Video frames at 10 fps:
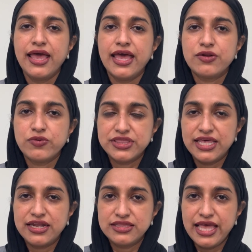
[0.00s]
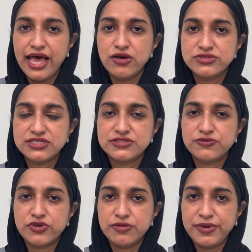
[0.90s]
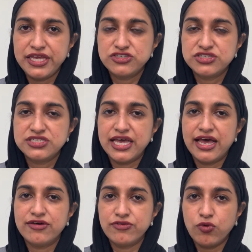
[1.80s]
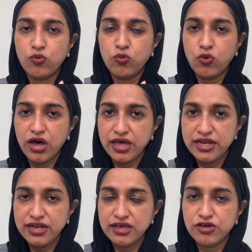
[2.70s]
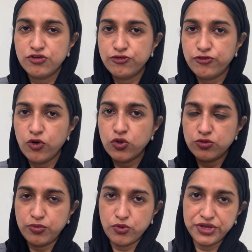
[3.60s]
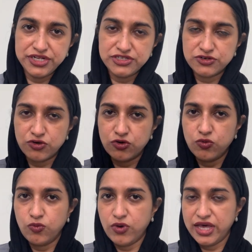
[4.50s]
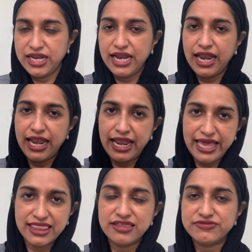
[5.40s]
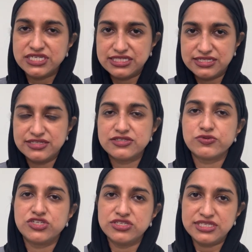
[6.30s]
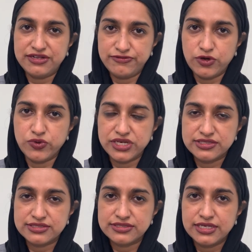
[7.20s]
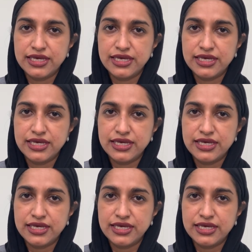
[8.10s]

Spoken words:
And what that allows is for the patient to have one focal point or one length of distance which is in focus.